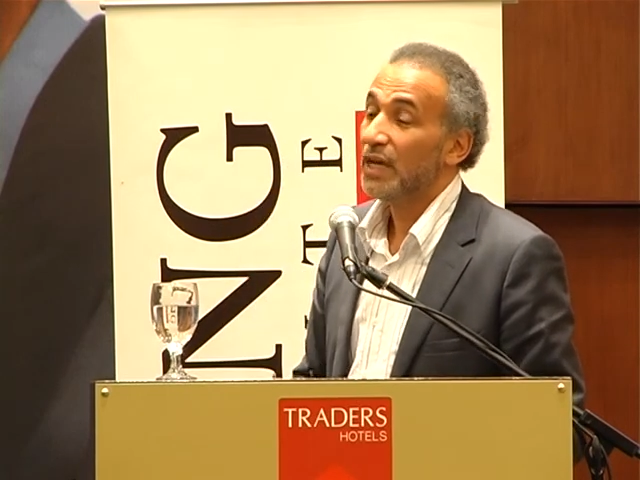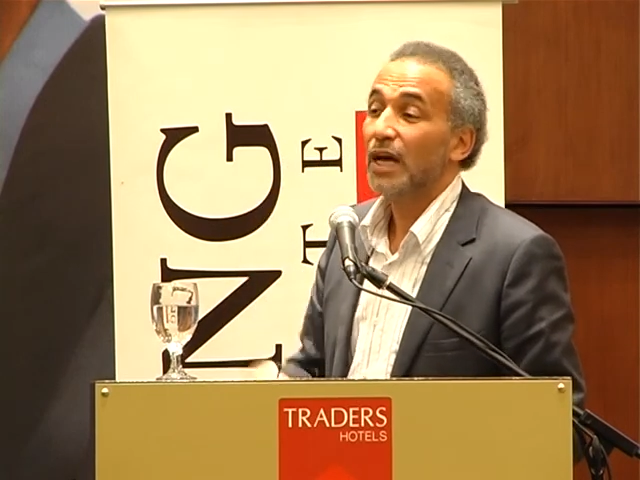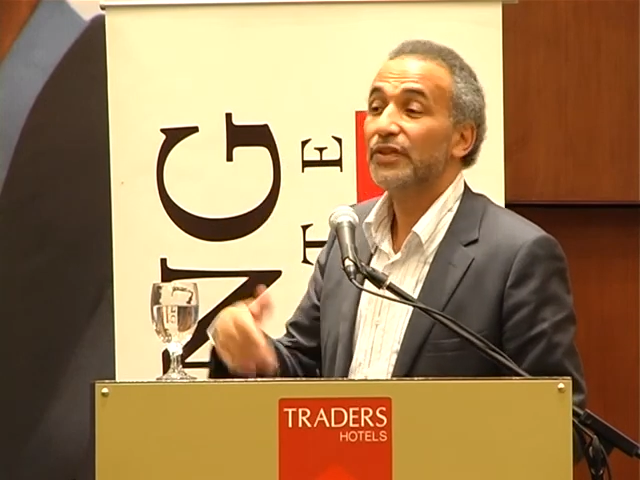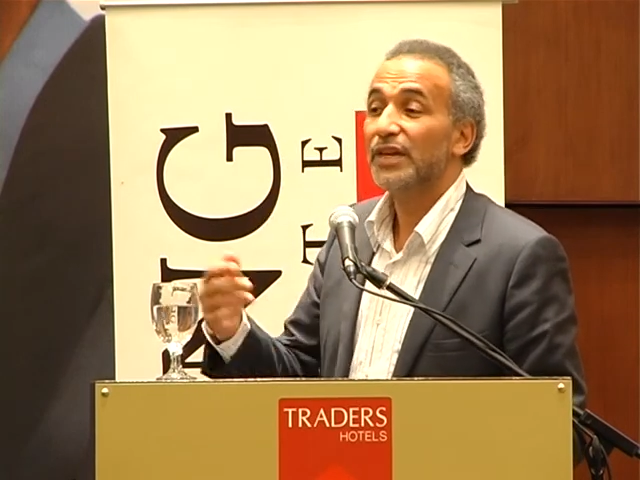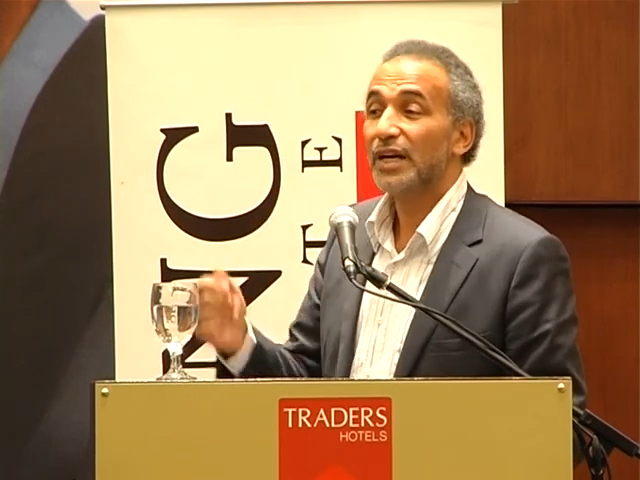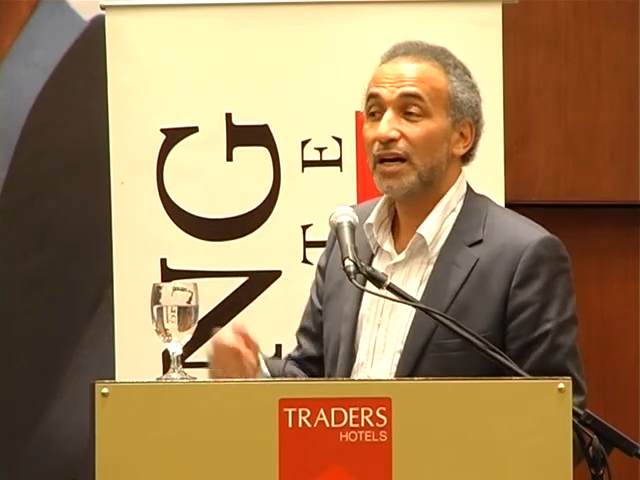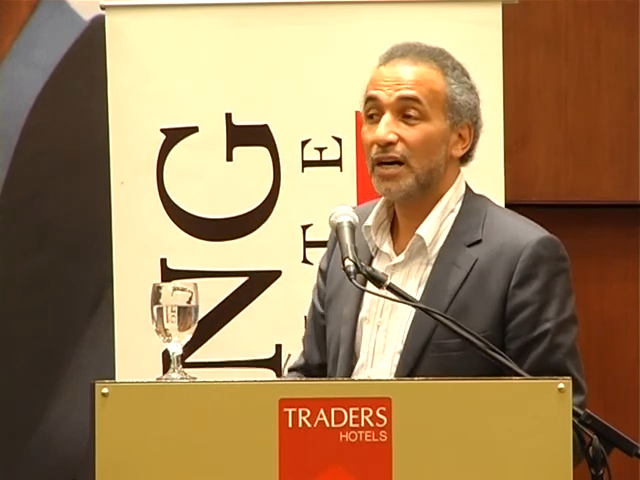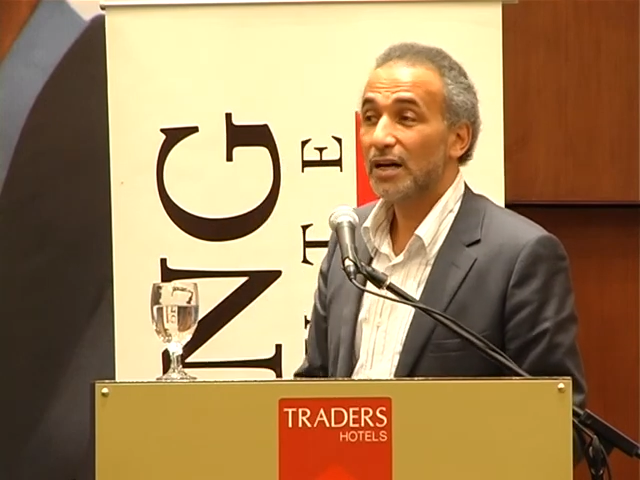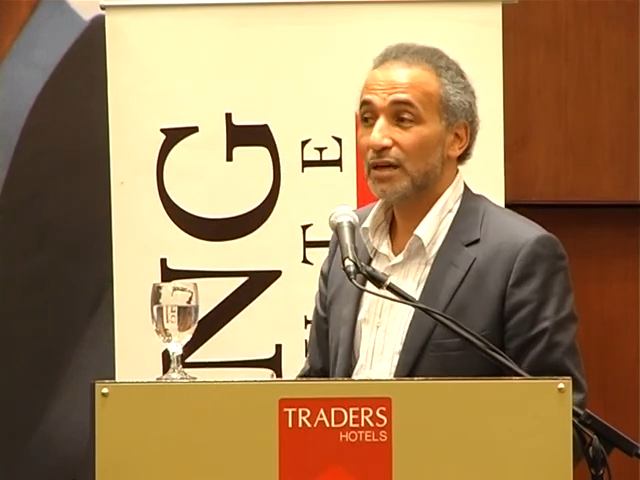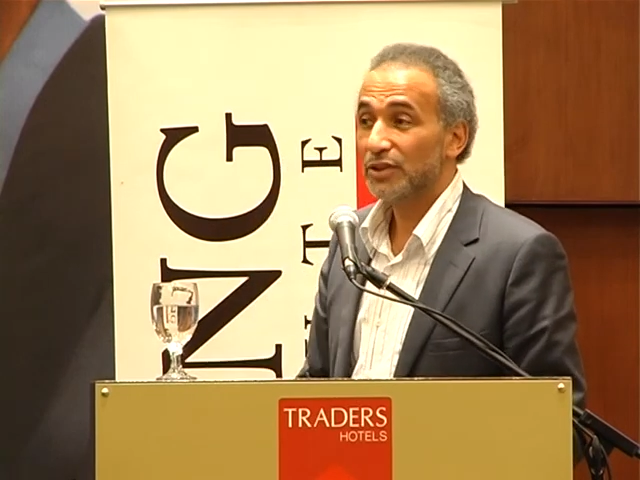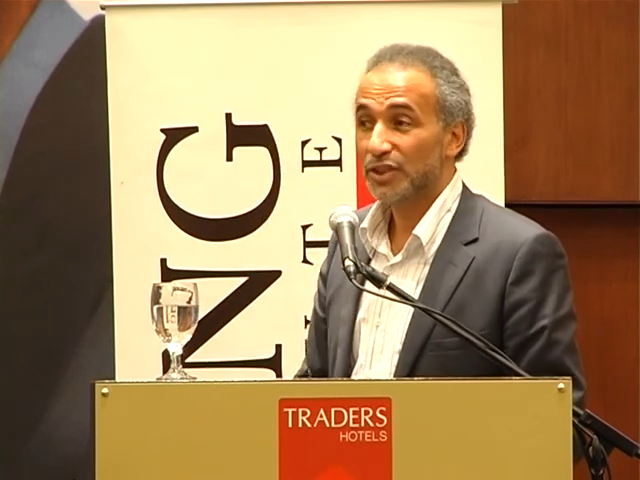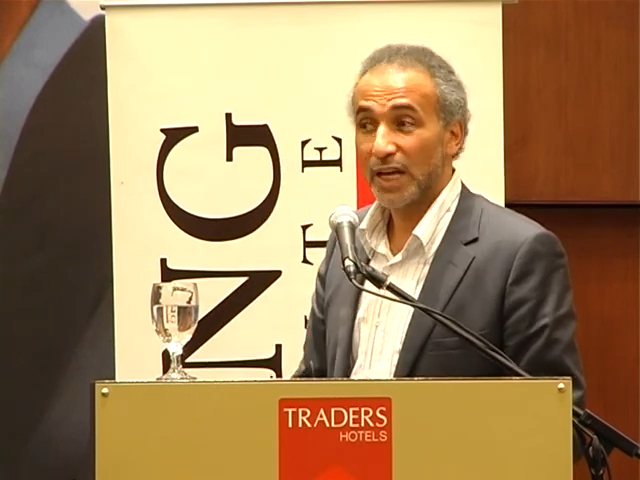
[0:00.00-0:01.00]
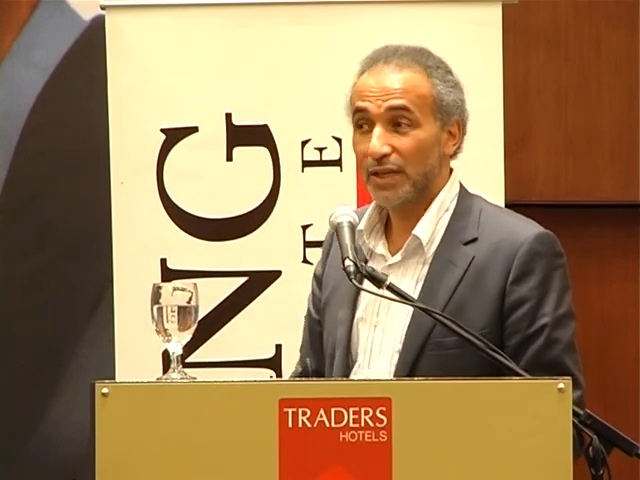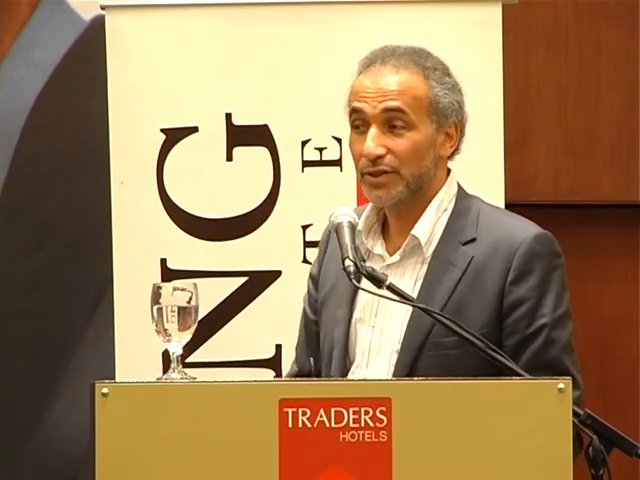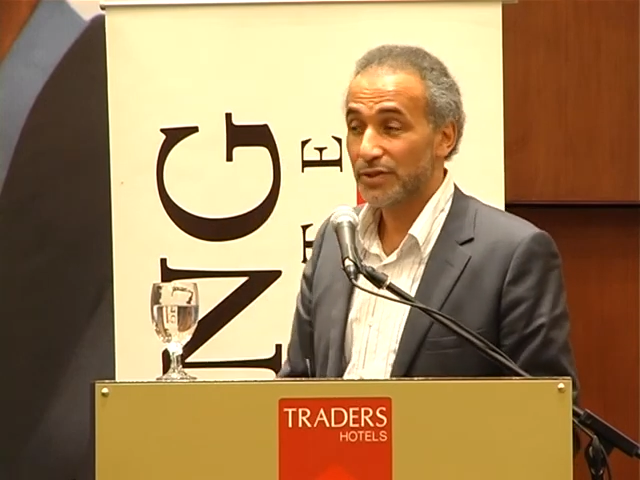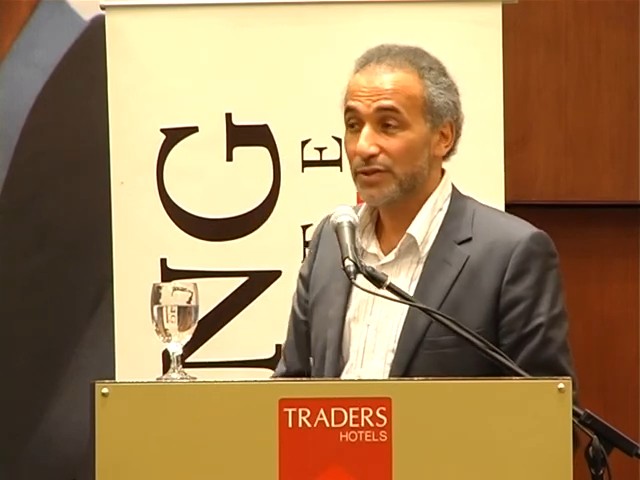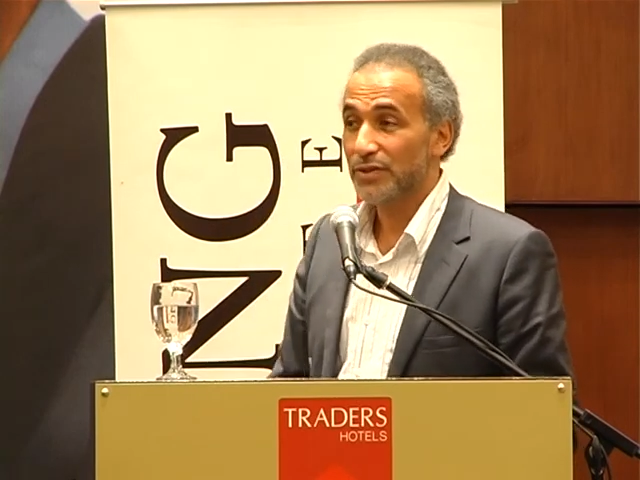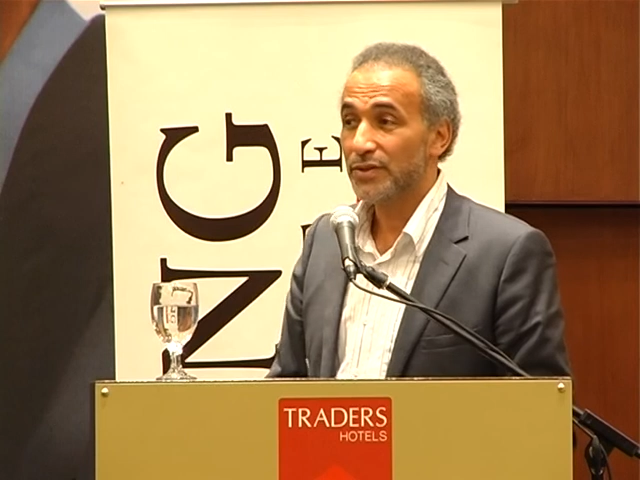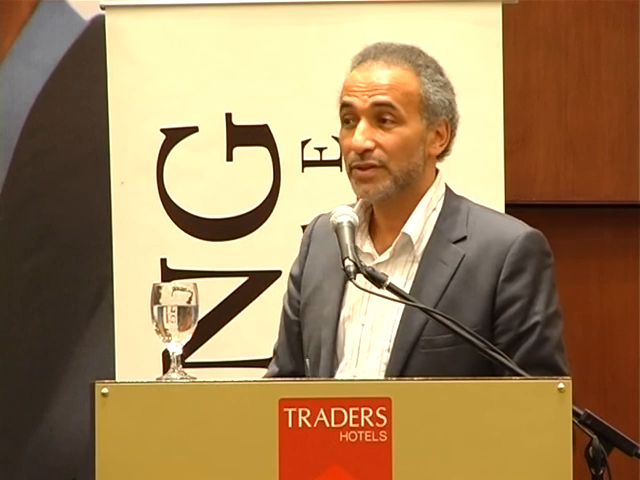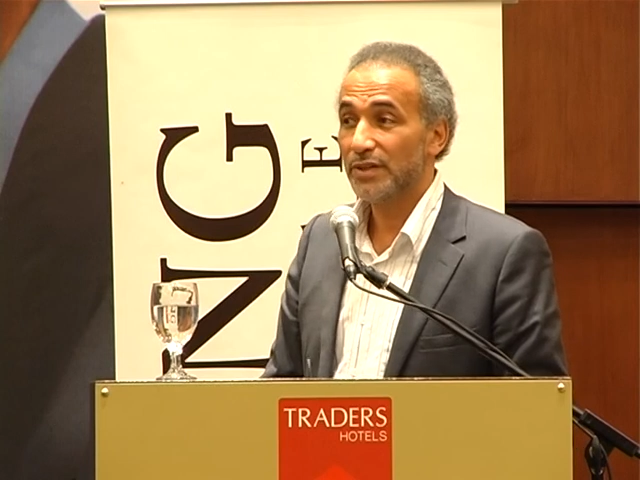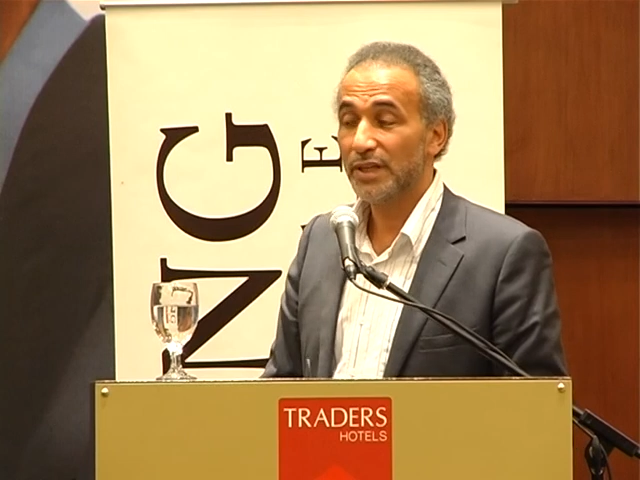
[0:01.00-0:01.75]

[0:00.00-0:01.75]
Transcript: And there are challenges.